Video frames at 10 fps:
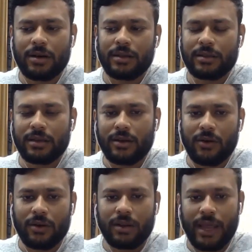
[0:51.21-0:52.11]

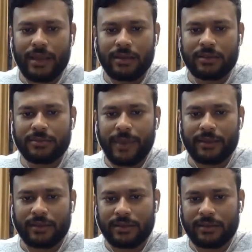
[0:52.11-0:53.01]
online
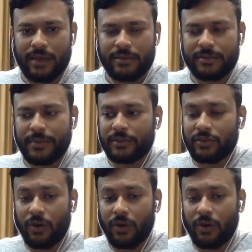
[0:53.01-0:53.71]
space, in the cyberspace,